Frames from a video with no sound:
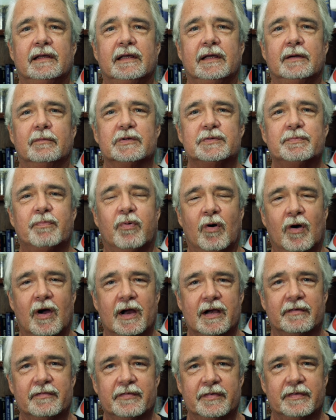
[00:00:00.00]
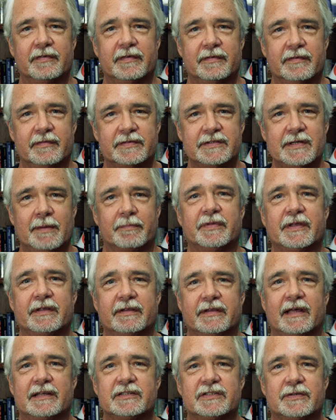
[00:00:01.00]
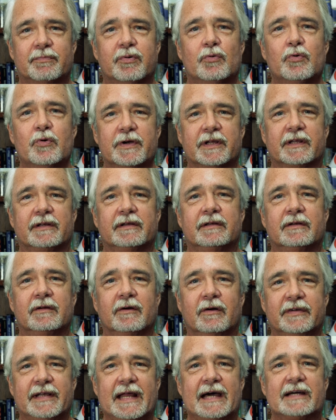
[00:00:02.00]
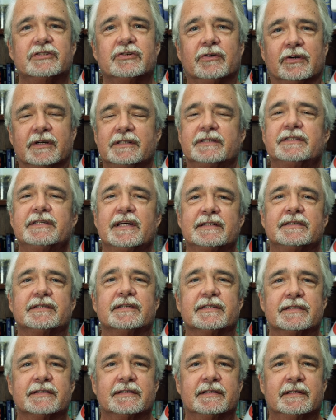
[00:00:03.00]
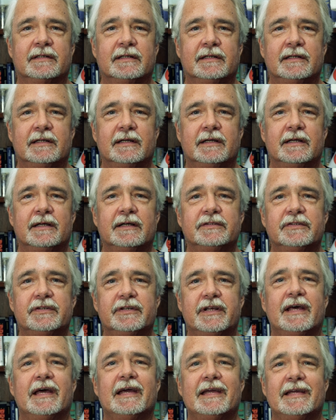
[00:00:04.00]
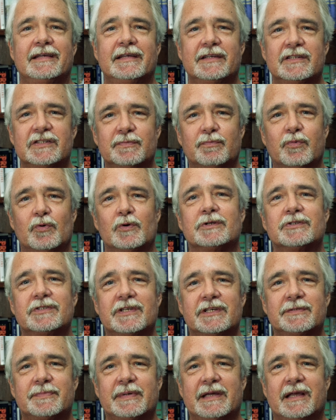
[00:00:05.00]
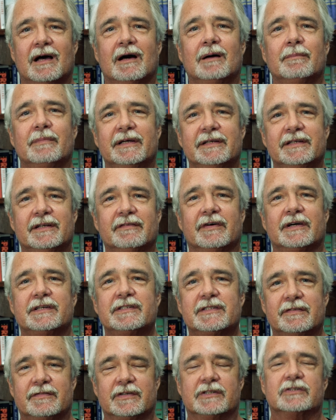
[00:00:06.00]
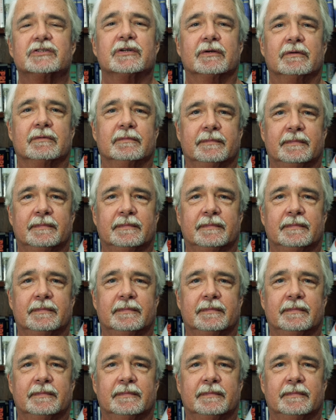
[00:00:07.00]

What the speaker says: It was part of something that supported a national consensus. Today, sports has become a divisive issue.